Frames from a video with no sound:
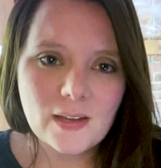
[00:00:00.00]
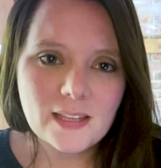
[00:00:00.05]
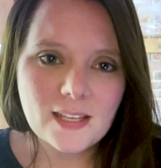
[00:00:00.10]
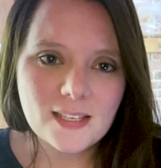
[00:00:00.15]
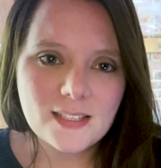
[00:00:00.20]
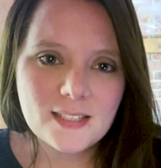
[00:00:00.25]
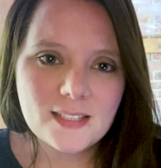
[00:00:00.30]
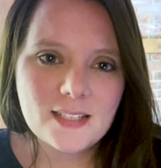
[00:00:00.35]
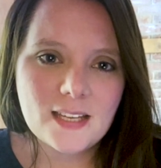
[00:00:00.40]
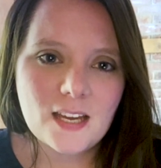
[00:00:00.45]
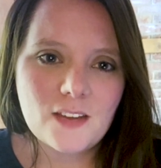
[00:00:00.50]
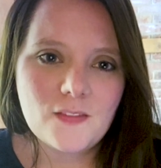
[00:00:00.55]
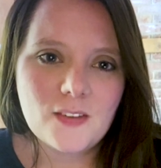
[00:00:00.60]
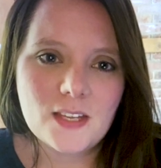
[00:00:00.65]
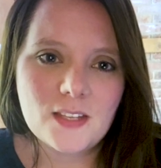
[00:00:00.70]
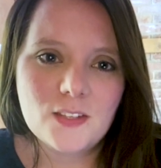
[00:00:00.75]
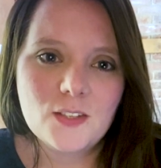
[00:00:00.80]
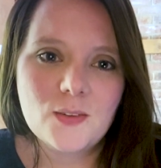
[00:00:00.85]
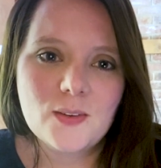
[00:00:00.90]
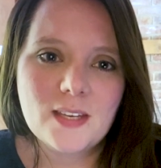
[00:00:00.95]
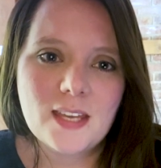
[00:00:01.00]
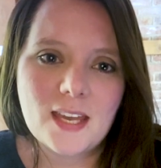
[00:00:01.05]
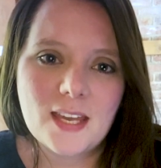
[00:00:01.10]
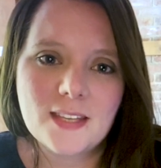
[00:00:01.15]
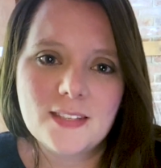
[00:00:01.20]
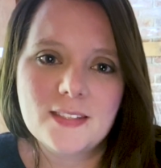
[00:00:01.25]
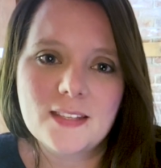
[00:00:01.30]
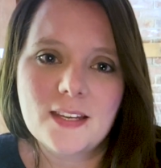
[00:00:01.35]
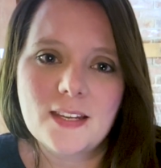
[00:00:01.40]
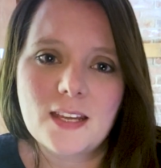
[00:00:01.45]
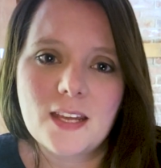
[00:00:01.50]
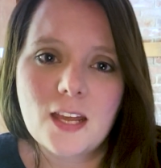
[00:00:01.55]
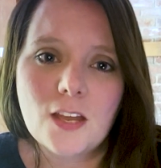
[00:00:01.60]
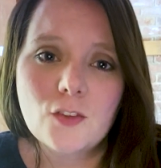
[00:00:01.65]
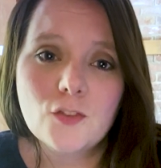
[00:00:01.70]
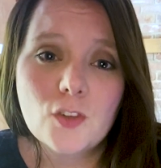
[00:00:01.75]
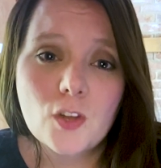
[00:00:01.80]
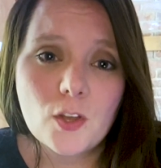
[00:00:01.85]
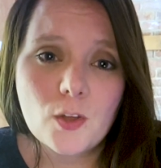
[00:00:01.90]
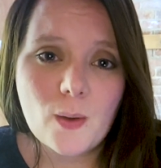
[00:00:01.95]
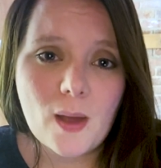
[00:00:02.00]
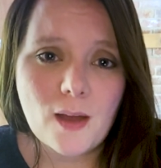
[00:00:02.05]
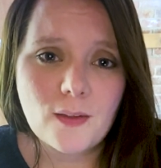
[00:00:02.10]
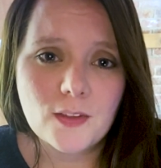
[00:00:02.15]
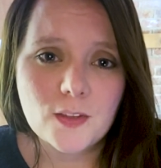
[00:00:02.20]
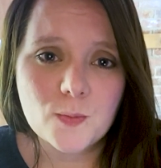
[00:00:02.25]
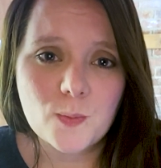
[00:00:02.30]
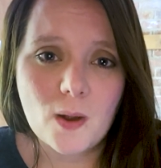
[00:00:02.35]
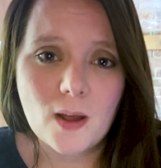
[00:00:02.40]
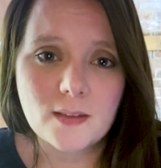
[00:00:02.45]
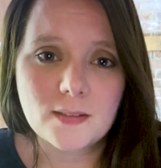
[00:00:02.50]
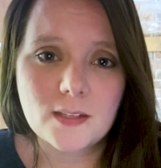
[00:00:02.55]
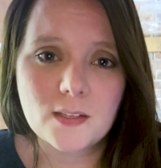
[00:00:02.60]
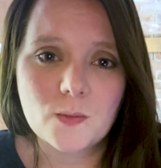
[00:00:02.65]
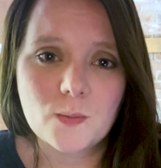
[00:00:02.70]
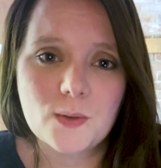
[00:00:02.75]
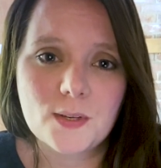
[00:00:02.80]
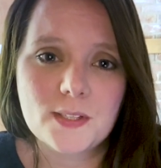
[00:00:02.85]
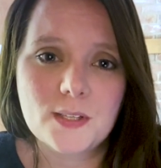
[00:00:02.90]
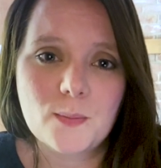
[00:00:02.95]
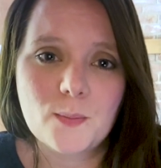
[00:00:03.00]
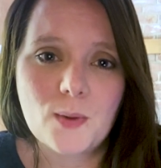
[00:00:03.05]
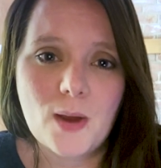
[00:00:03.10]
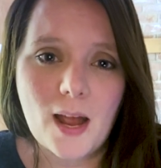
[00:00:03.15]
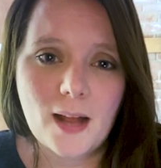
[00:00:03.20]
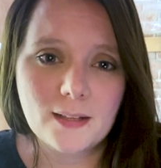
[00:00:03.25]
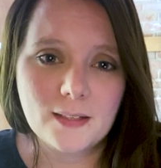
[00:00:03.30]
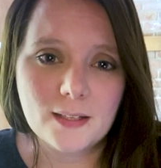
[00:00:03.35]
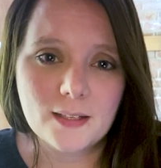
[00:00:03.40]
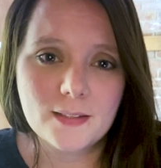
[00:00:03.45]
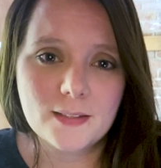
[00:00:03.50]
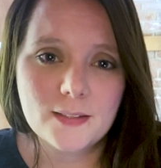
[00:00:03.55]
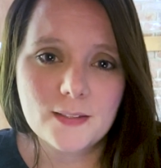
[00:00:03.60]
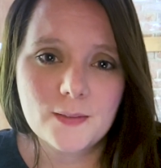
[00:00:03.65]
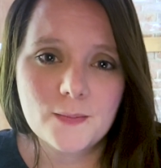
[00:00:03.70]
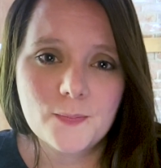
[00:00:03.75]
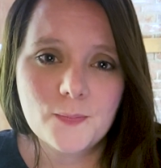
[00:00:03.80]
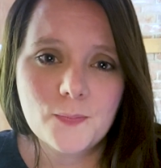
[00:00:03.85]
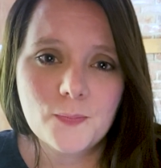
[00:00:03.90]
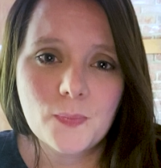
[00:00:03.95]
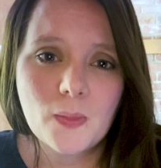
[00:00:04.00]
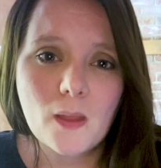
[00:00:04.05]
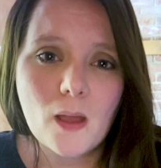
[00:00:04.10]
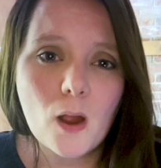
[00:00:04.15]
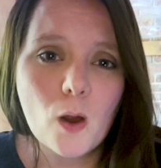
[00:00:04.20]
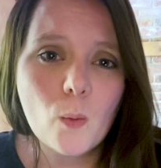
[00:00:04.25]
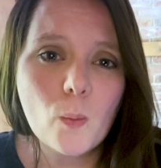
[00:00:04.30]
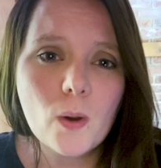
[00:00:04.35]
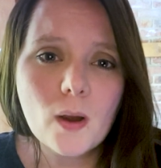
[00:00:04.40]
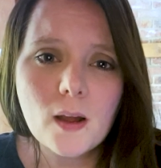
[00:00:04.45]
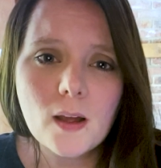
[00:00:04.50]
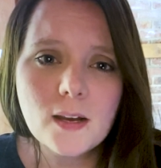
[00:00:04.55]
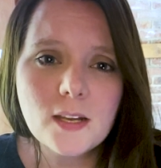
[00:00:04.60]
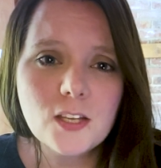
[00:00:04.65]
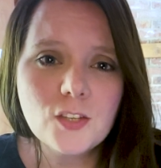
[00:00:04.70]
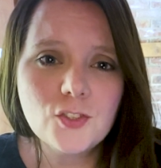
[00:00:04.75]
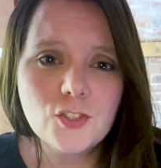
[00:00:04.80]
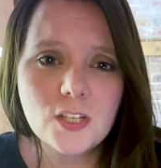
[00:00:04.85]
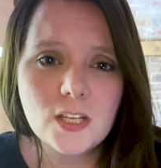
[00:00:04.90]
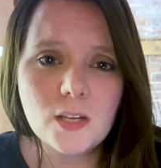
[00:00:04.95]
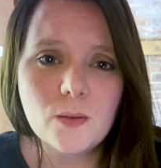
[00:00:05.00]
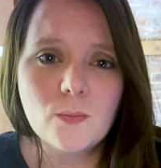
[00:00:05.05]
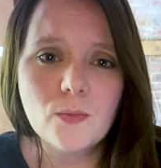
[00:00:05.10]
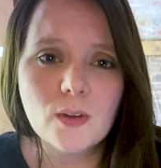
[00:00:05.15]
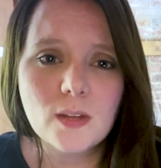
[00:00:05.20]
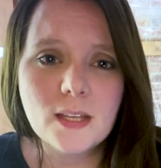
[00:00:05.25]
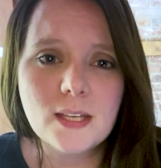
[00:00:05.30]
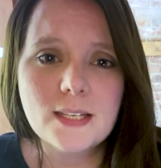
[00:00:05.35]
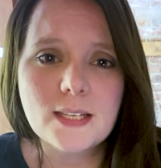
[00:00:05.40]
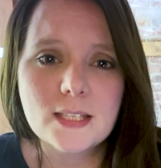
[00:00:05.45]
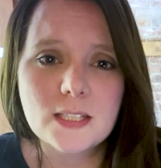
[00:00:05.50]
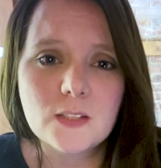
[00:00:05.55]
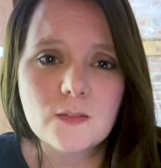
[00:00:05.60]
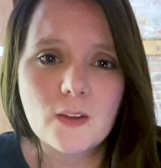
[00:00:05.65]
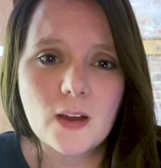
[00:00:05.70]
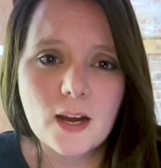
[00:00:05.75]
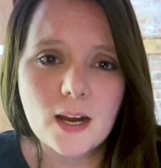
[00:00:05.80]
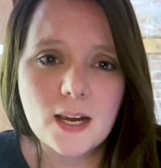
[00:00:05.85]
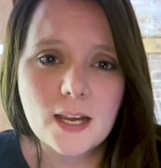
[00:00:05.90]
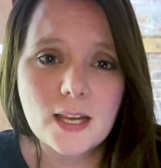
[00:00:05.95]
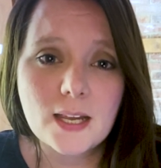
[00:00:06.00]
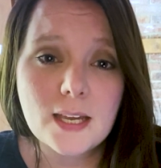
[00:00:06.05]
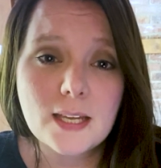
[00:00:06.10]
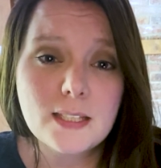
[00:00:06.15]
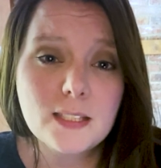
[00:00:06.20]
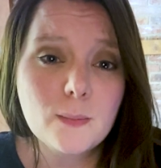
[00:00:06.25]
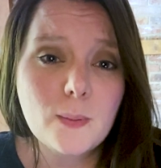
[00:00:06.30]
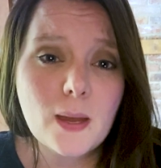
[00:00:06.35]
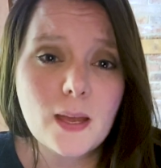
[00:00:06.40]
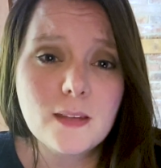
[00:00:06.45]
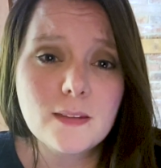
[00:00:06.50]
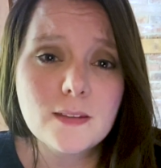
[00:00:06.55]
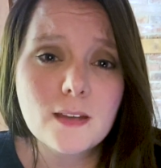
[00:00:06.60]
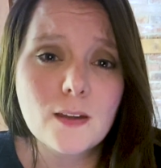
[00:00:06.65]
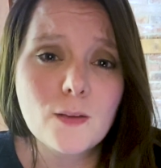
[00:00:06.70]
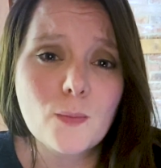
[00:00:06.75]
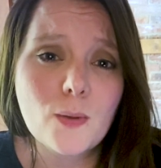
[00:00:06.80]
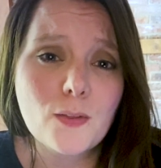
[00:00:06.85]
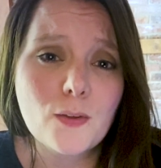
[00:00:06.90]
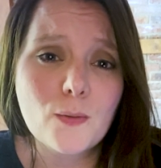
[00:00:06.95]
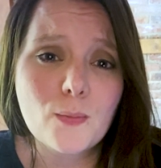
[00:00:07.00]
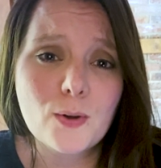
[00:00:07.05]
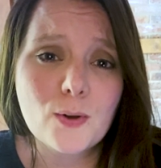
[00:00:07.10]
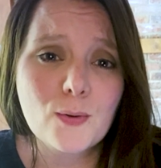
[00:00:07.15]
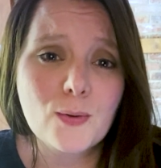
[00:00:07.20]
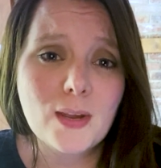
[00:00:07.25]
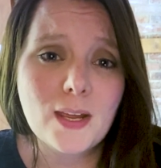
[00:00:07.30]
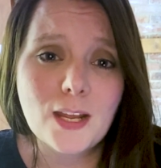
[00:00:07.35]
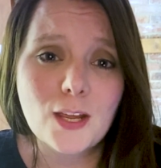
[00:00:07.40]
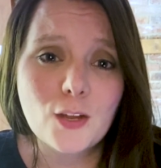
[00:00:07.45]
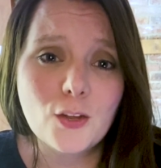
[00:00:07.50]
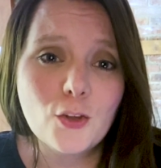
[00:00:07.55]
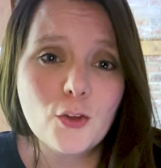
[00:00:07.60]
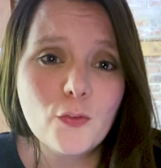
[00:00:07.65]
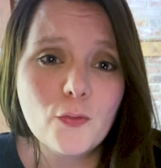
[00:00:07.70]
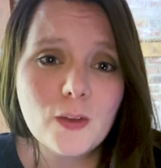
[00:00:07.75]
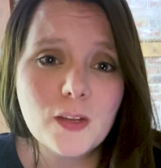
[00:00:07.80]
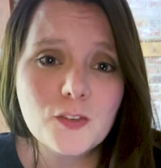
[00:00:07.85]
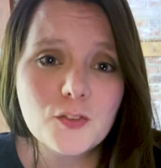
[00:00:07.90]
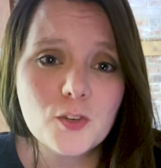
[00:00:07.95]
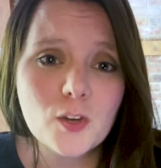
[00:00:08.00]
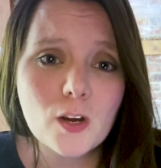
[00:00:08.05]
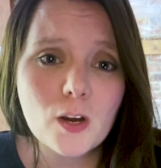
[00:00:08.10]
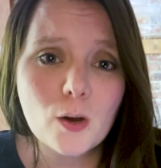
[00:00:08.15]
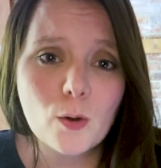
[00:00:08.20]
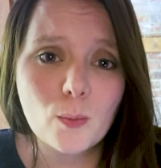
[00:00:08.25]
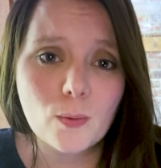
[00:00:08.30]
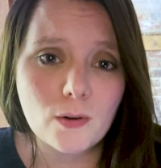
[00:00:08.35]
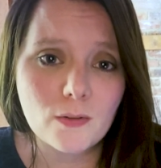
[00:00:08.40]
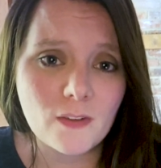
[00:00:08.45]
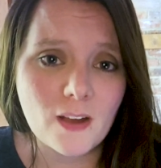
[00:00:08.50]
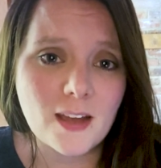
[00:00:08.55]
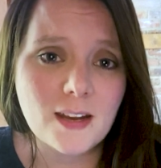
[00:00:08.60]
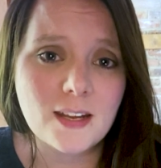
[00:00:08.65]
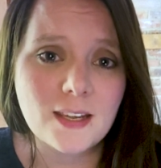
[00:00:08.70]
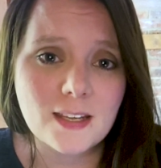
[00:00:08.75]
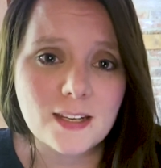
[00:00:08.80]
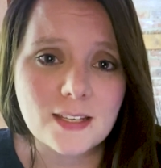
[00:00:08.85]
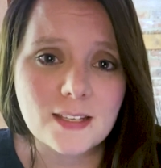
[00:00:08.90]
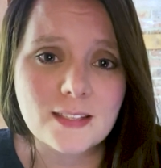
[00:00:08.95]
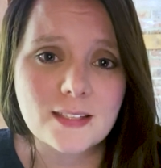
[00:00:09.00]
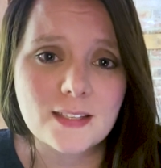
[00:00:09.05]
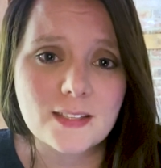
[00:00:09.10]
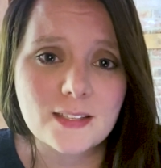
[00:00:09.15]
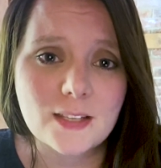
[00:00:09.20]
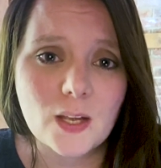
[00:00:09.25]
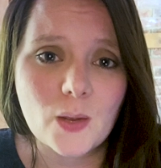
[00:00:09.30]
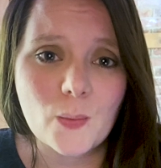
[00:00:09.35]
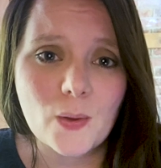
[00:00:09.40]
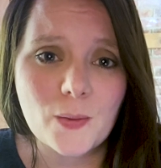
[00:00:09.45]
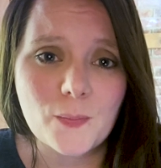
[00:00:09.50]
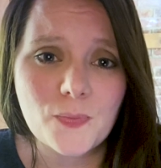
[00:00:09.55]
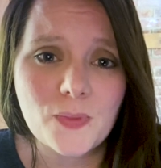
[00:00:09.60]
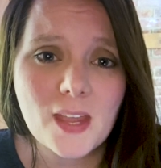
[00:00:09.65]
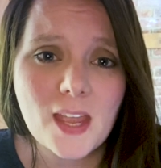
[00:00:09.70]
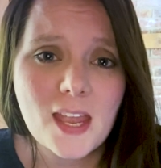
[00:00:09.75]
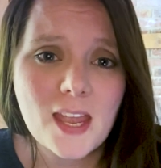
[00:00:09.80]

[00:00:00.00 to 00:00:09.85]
I'd like to dive into a case study and show you how this process works in practice. Our work on each team really does vary. It depends on whether we're creating a new feature or refining an existing one.